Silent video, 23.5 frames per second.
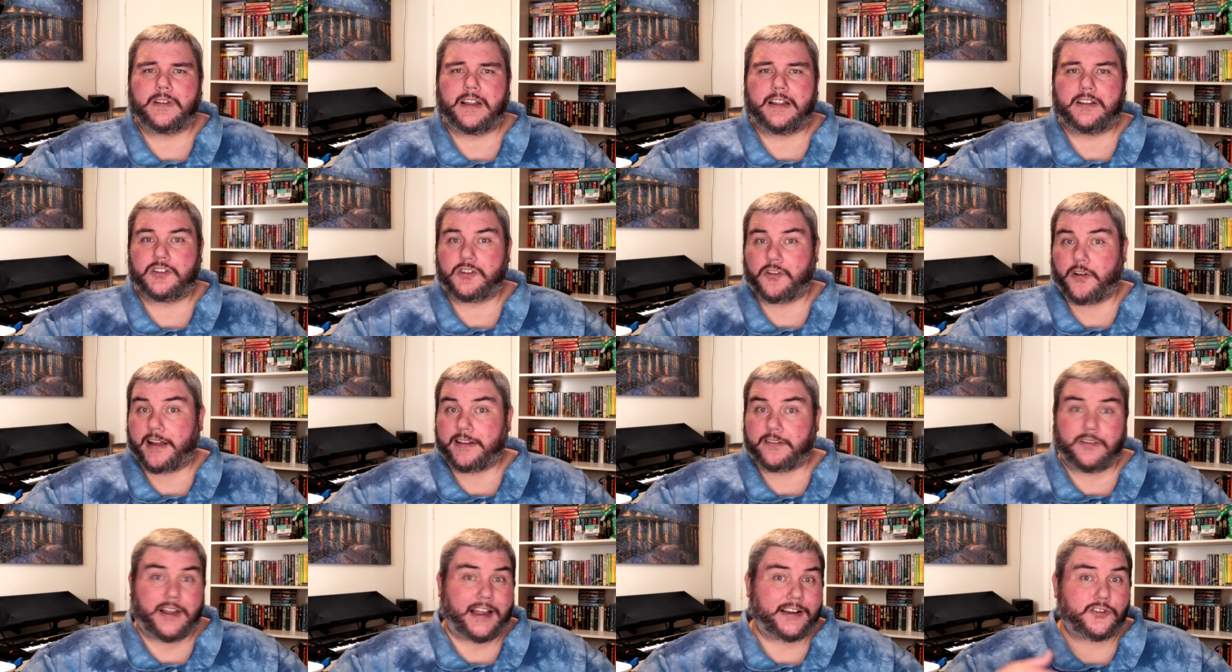and so
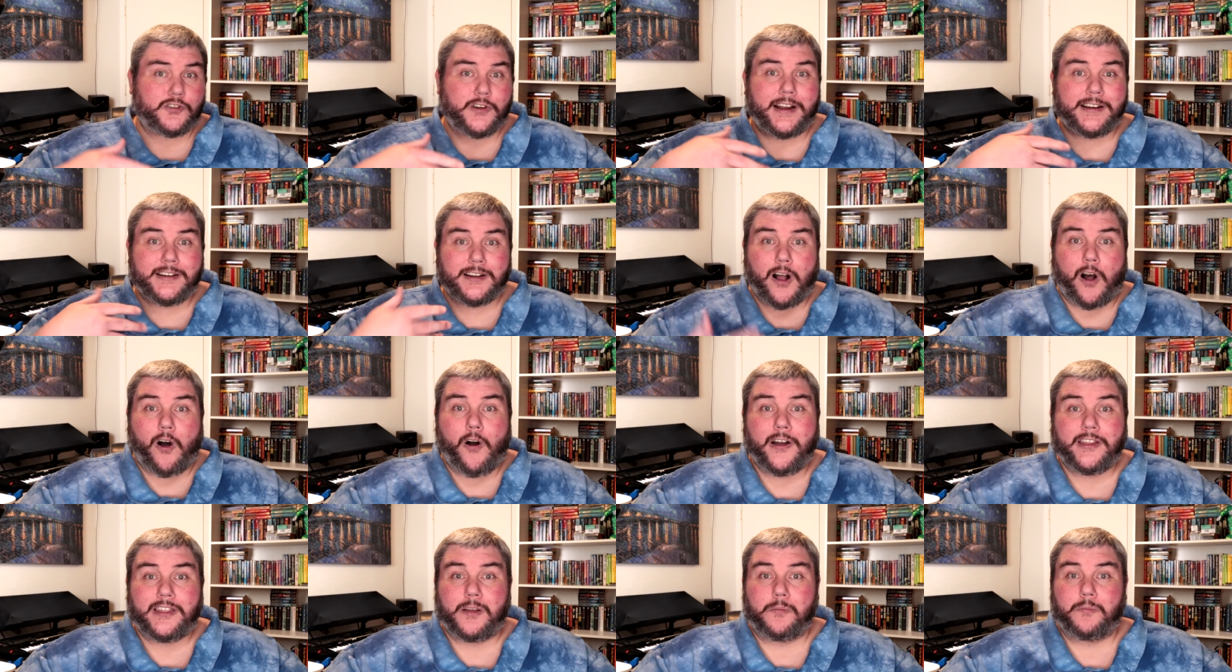I, I tried
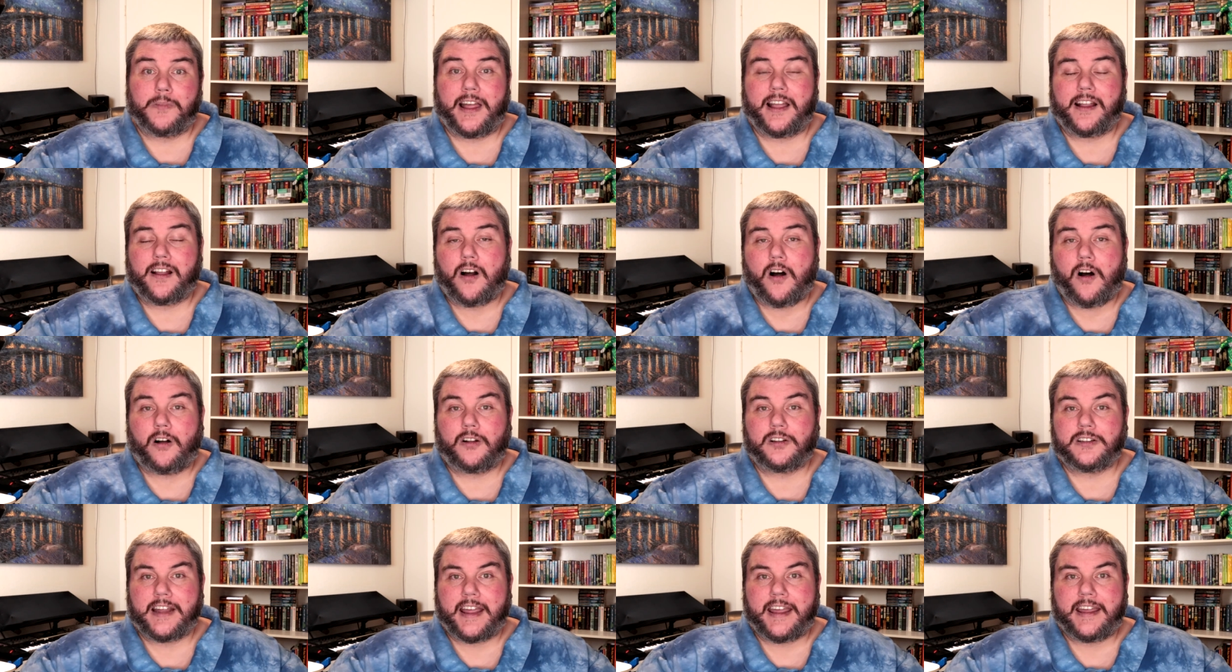calling them like
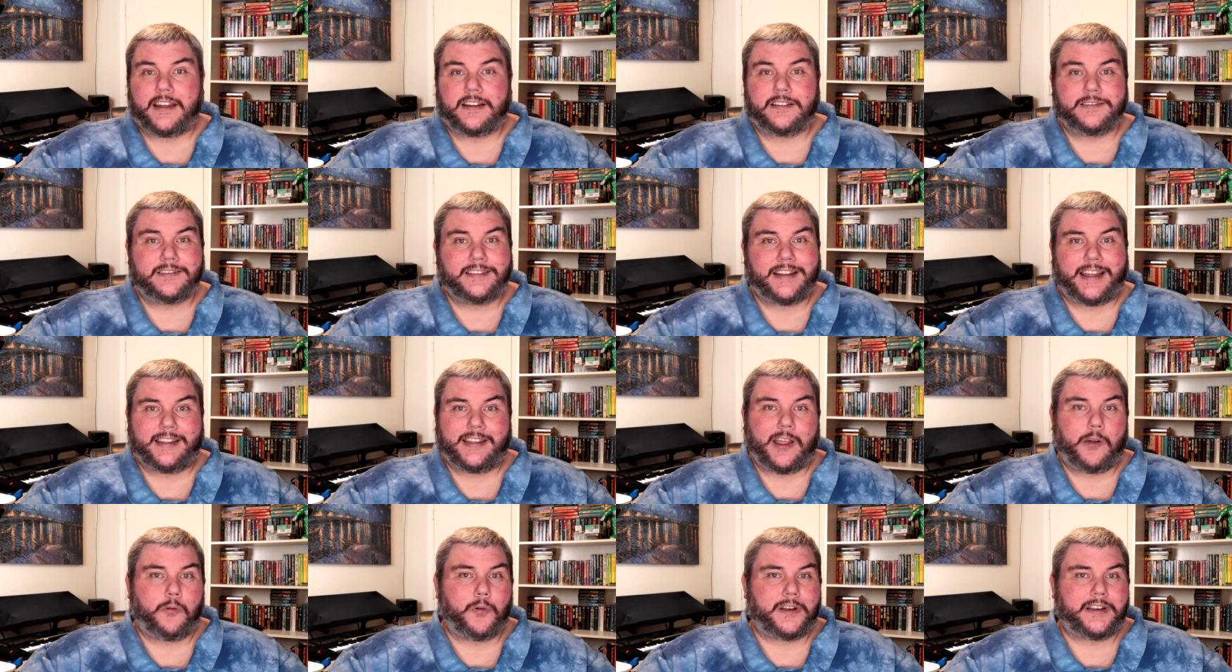all day,
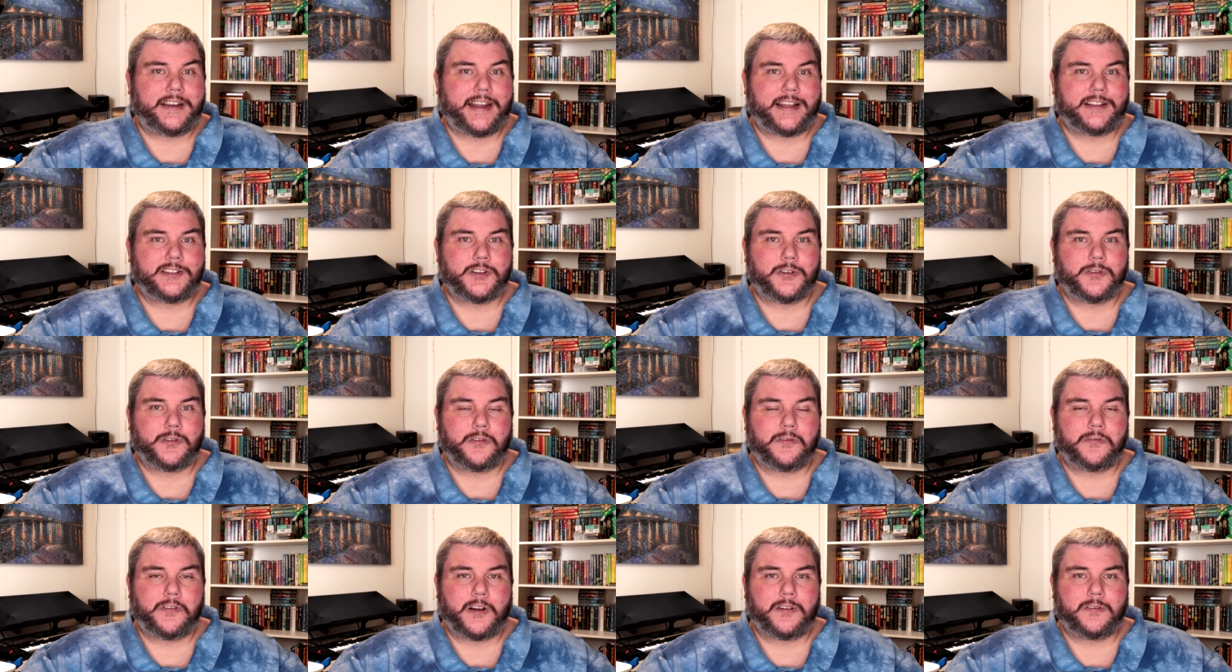and they wouldn't answer
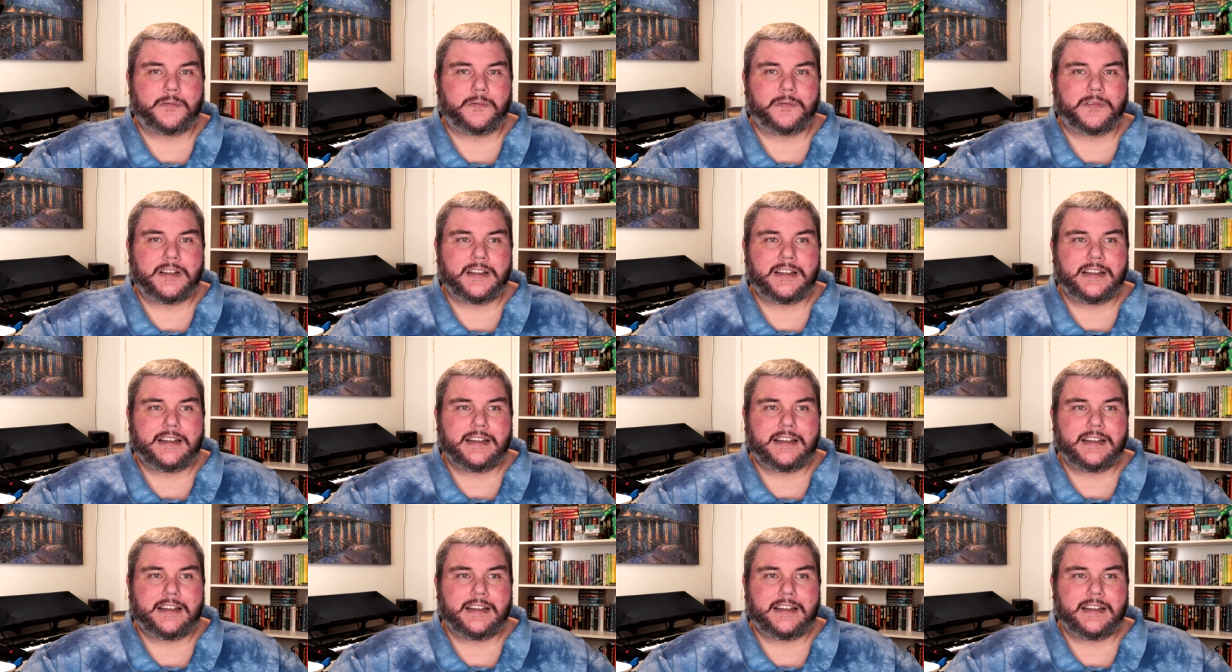their phone,